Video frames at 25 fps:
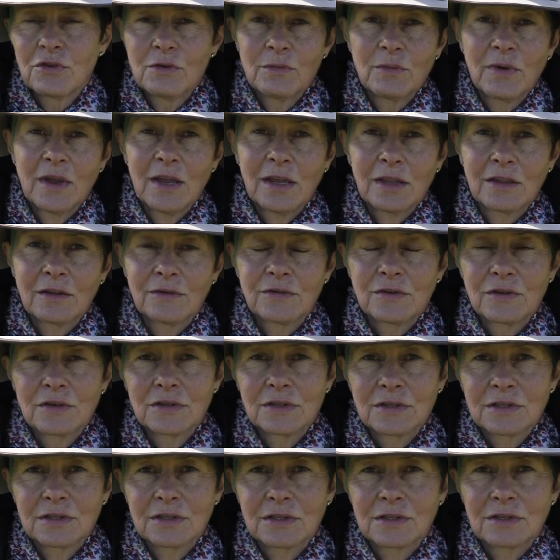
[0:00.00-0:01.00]
and we had the
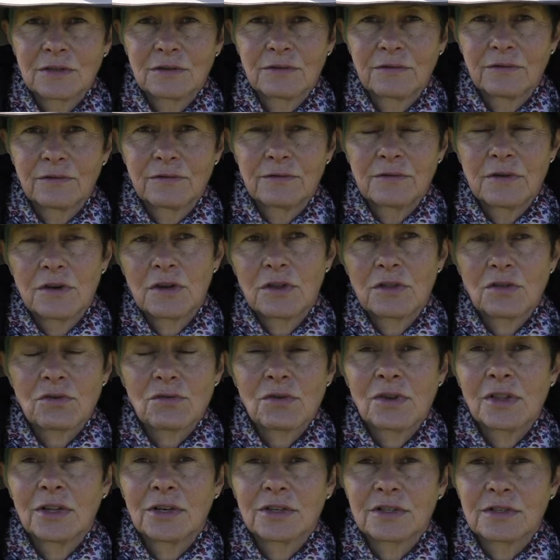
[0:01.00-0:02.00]
first sort of
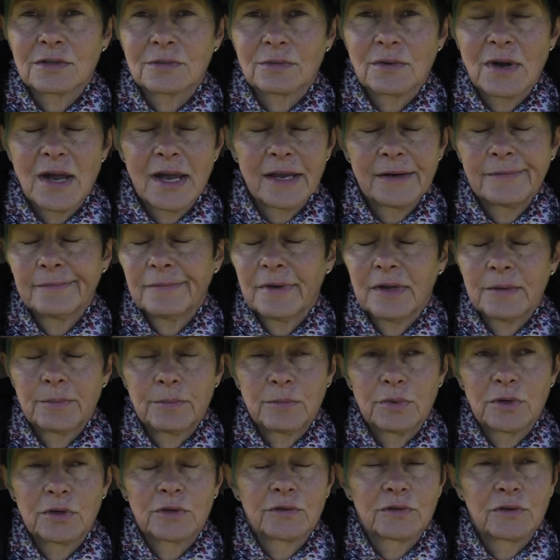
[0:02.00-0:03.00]
3 lots of rain. We had
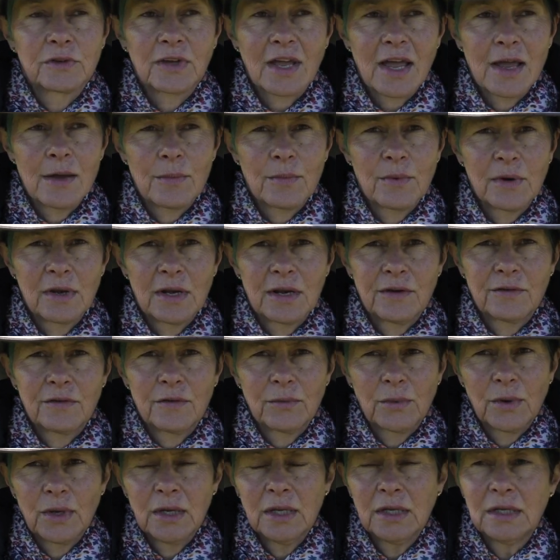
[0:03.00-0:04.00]
beautiful capeweed
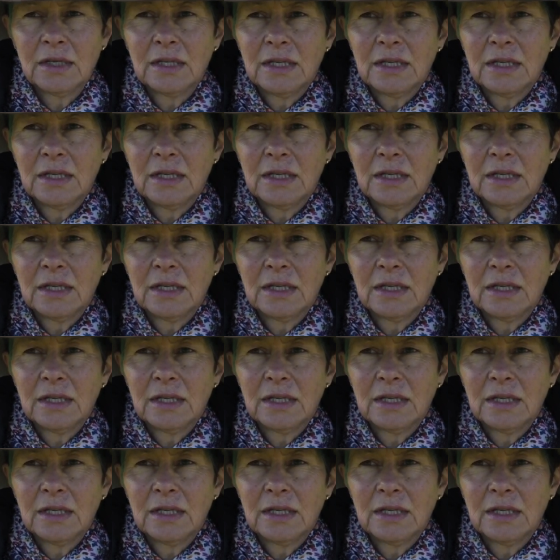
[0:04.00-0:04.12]
everywhere.